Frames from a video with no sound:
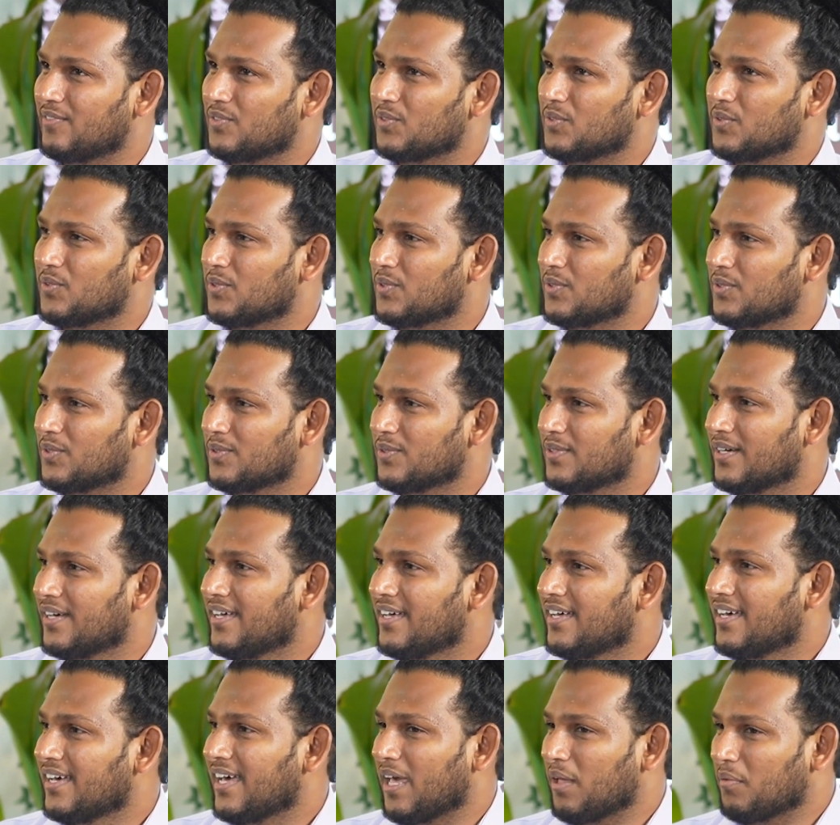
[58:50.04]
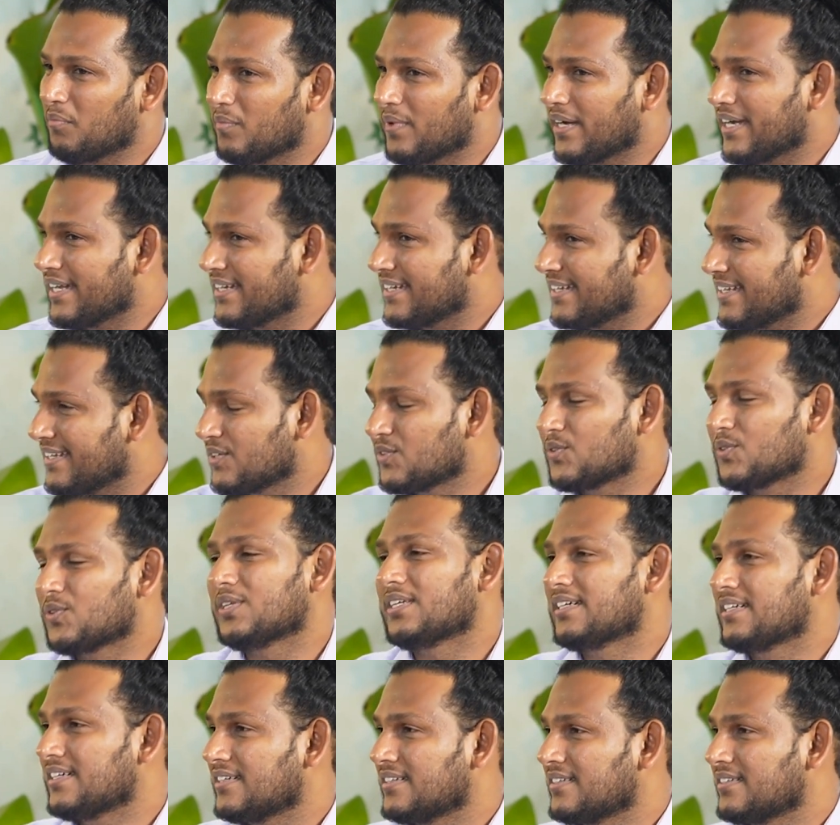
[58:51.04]
to go to MIT to
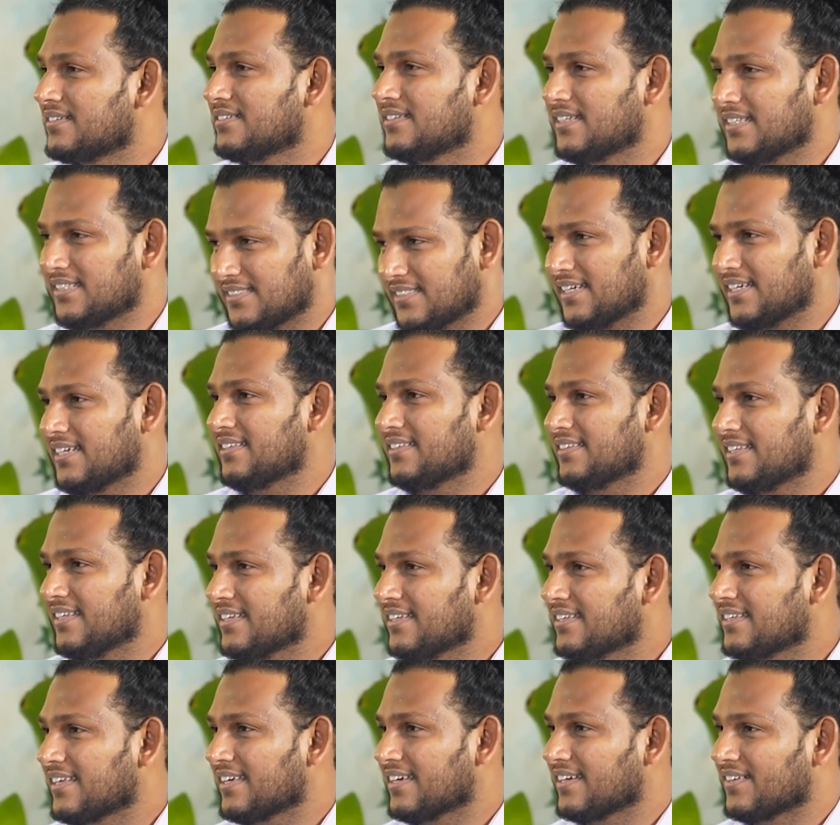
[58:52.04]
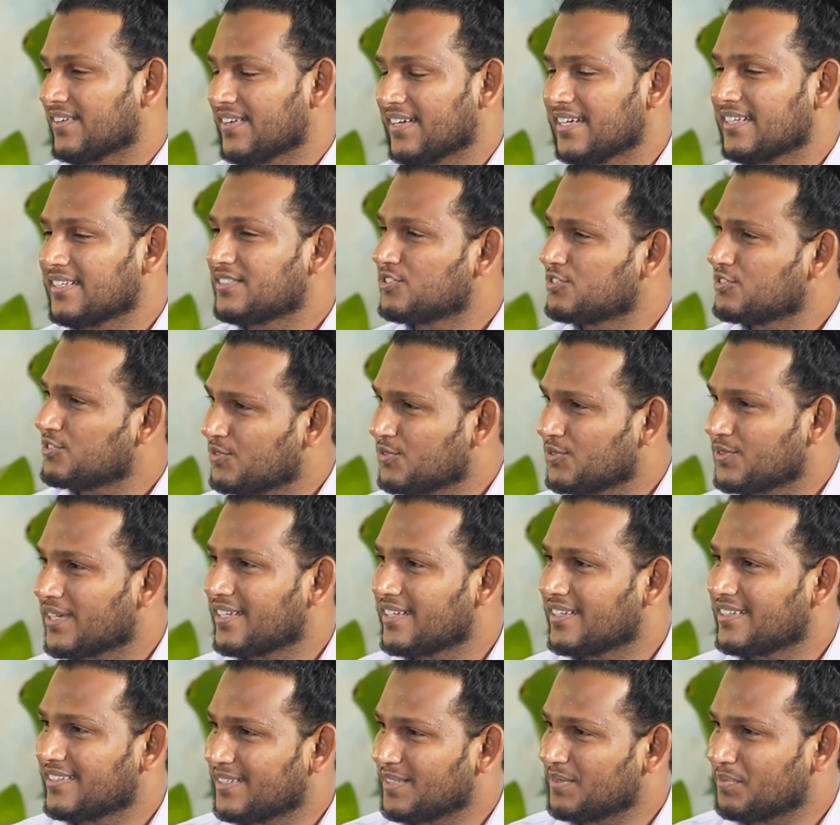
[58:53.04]
learn design thinking, right? So you
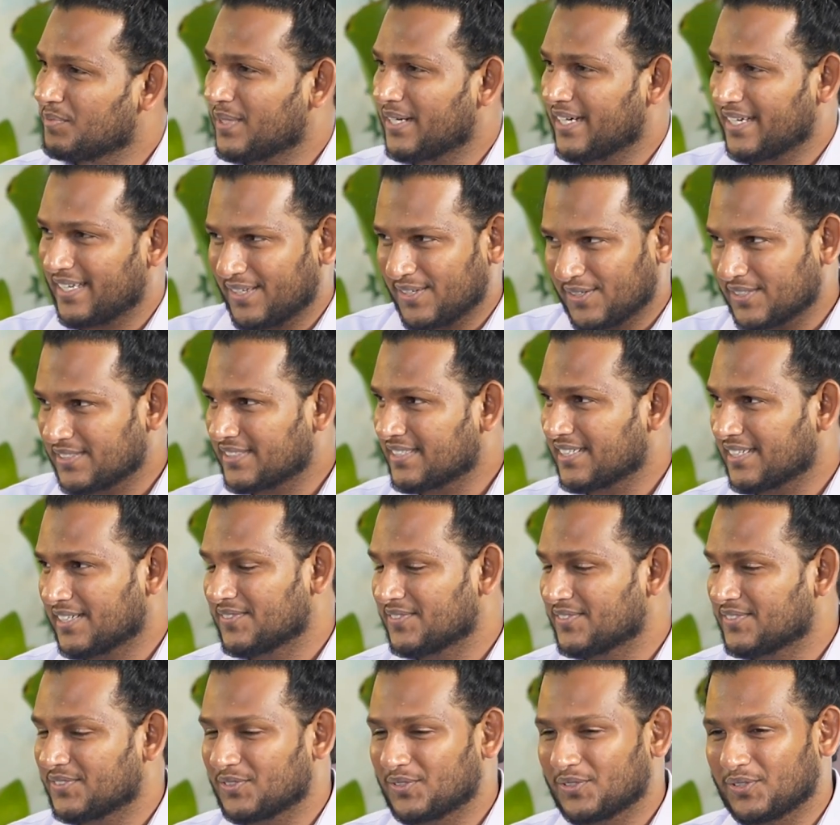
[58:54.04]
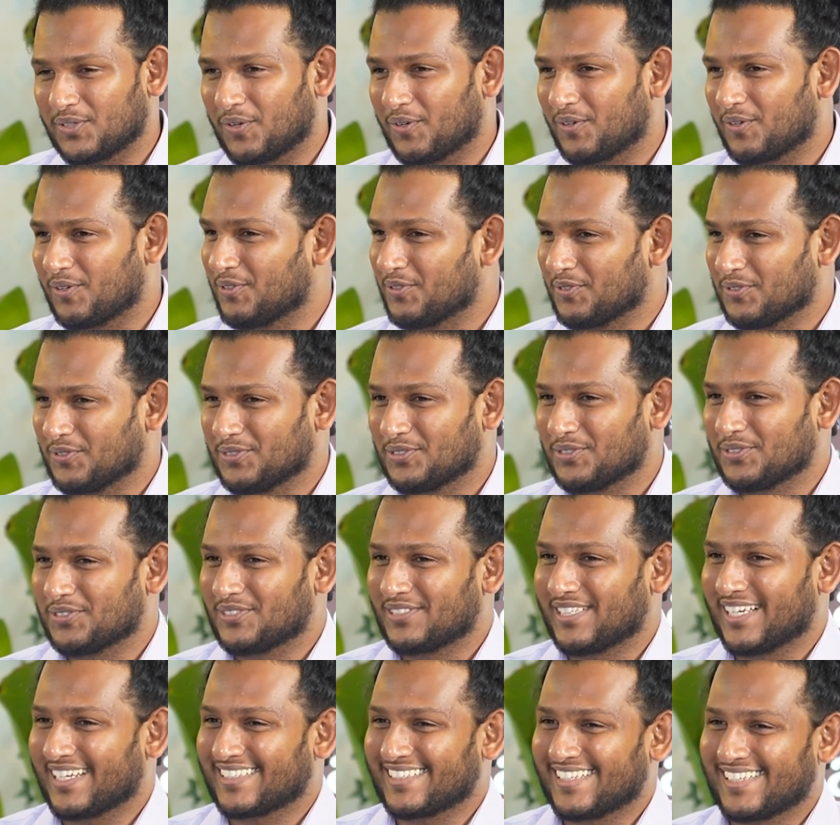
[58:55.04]
can learn by yourself. So you would use those
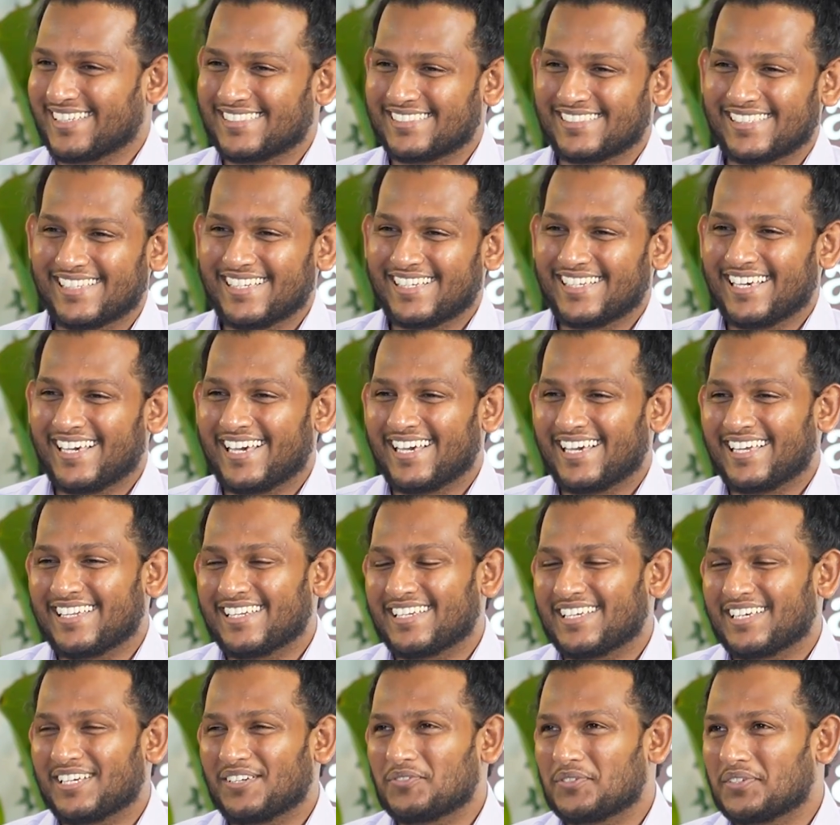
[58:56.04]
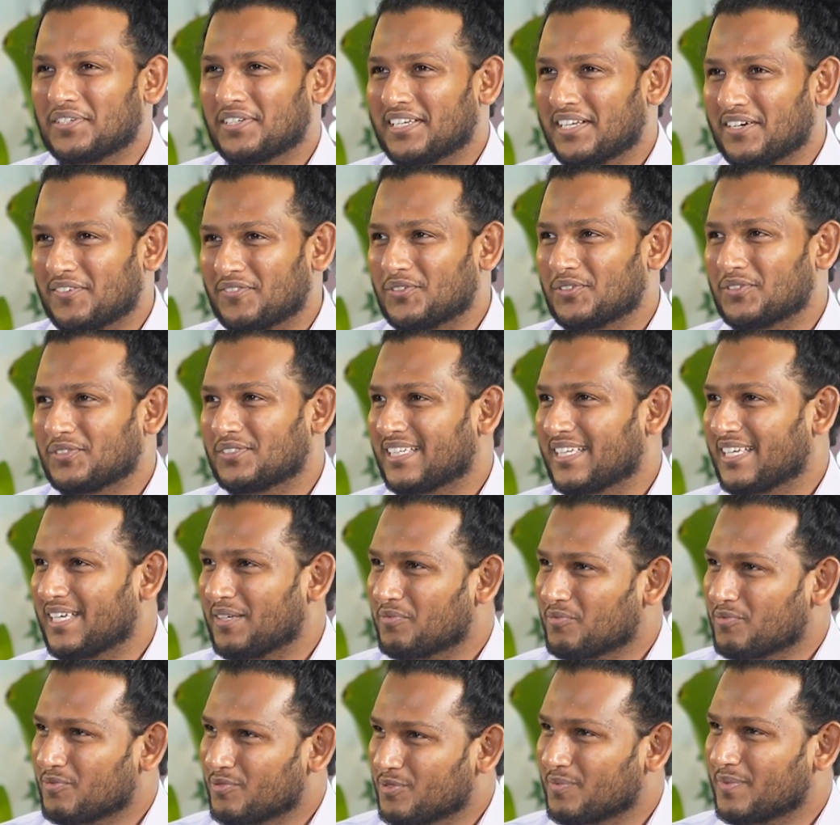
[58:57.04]
techniques, and I would love to see
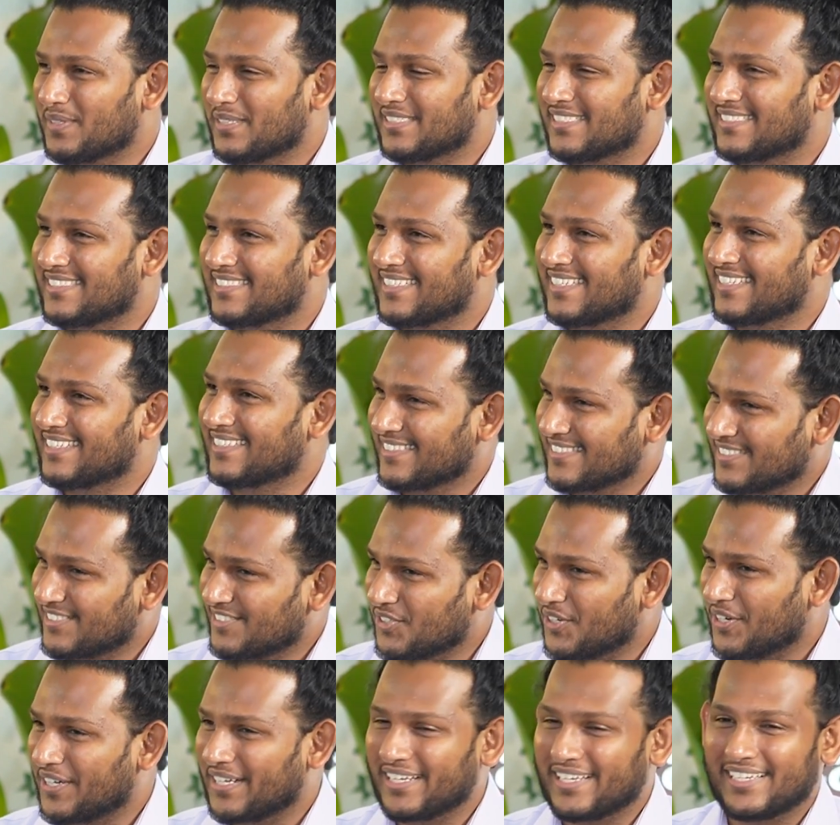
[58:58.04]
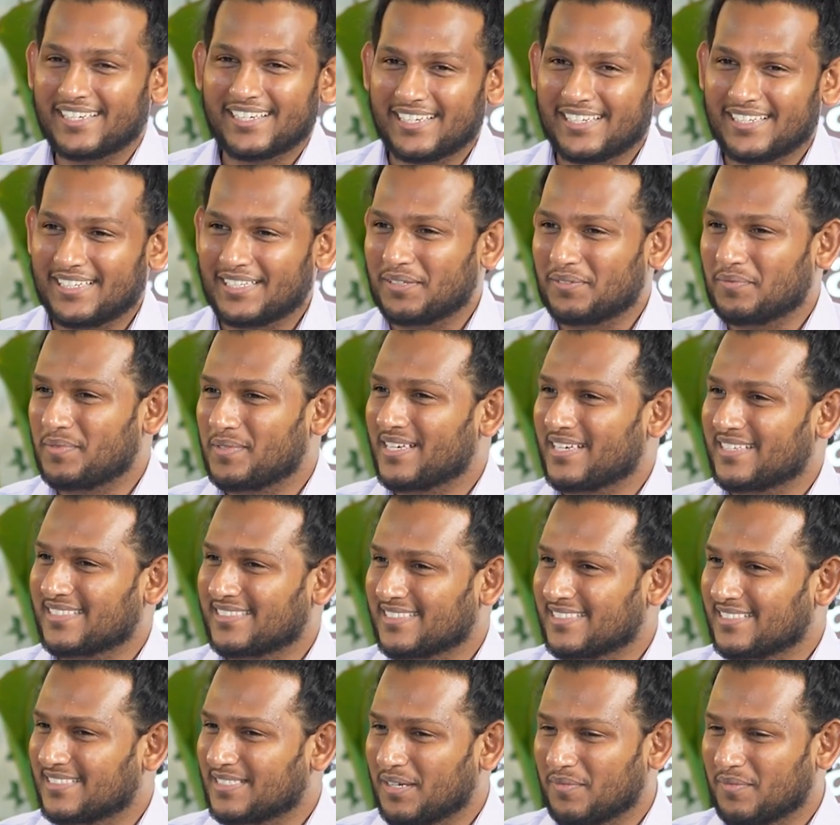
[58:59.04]
more business analysts joining IIBA